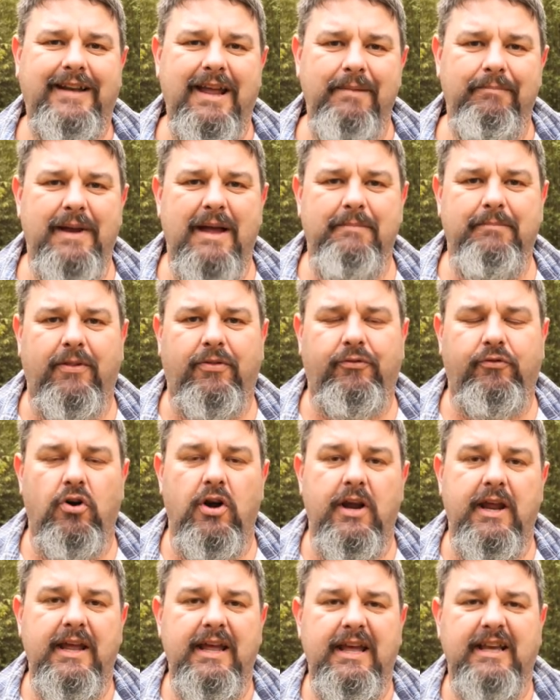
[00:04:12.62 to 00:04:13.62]
Tip number
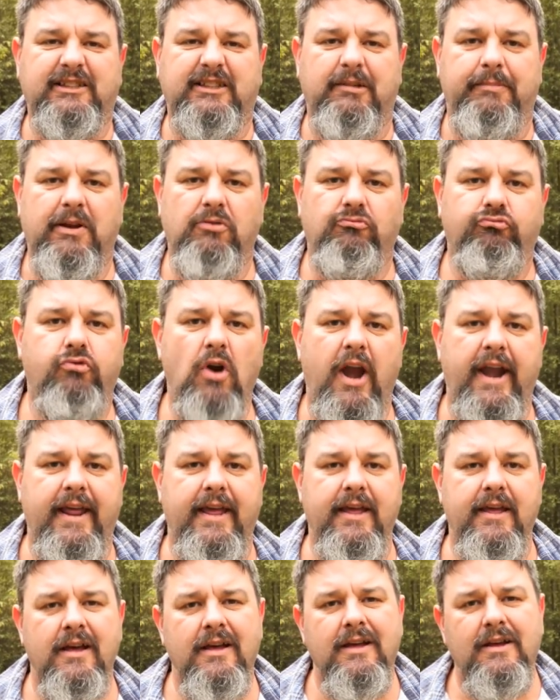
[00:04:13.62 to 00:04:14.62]
3 is to be
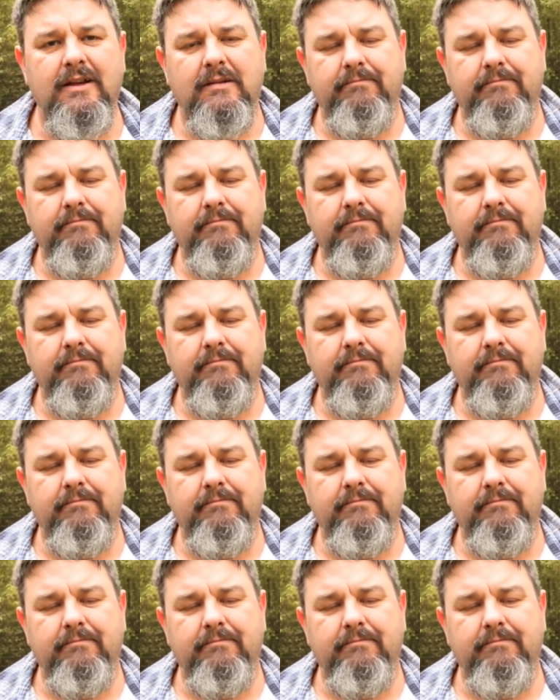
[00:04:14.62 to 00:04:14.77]
ready.